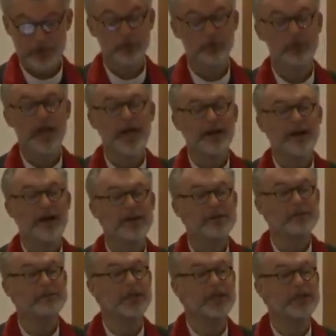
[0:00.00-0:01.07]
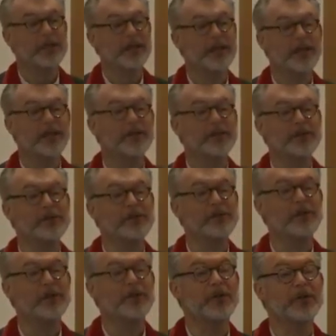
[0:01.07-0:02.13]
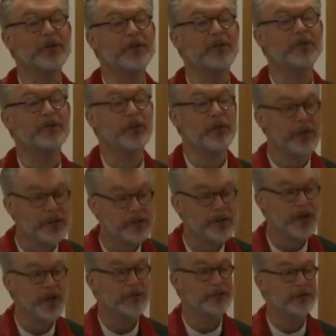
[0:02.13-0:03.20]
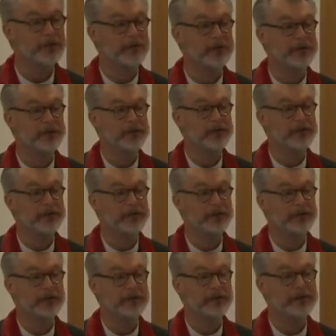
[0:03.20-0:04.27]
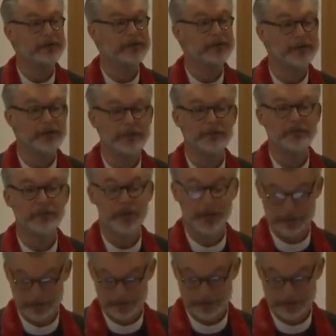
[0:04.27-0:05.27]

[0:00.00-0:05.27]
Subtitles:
So let us be the healers for each other, dear friends.